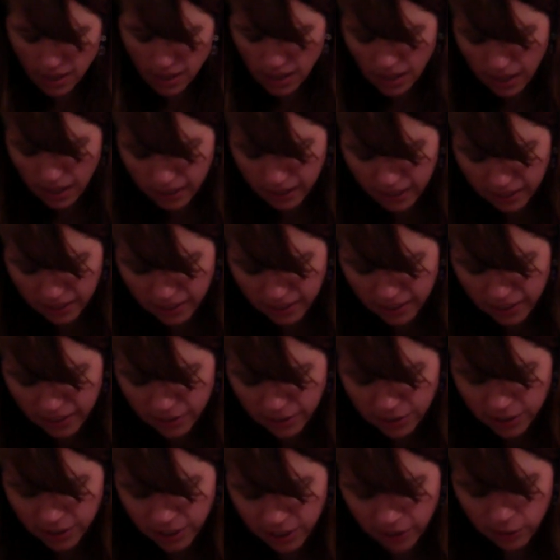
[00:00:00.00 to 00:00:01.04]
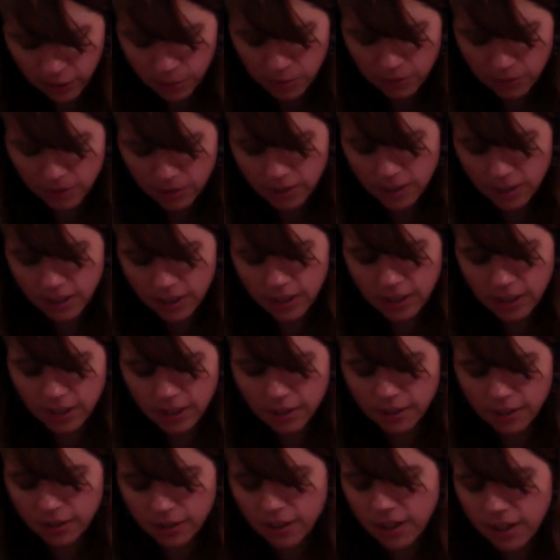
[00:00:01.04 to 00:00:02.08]
I got another textbook
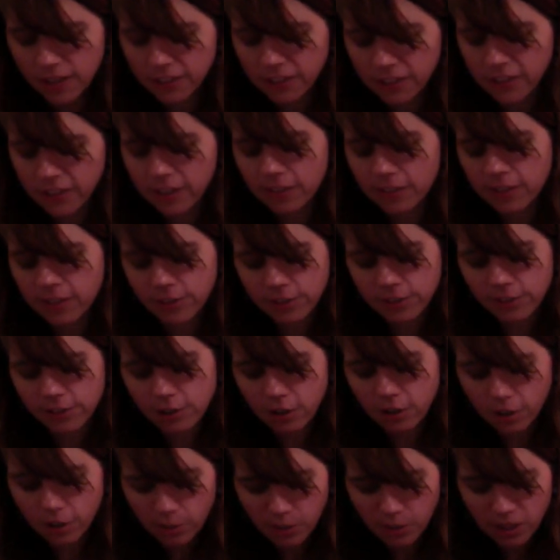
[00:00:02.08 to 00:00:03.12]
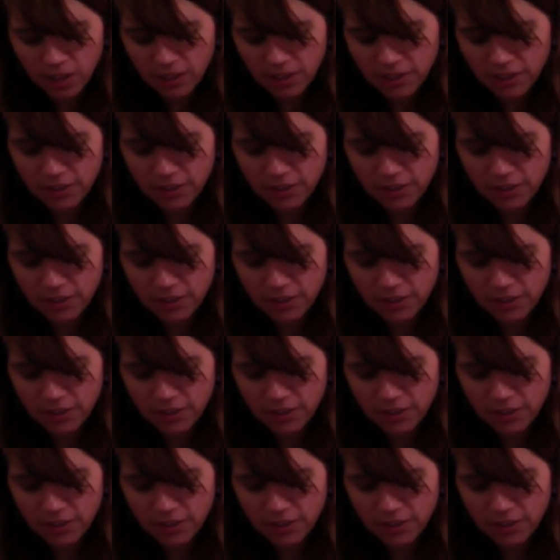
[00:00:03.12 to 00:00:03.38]
here at the Salvation Army.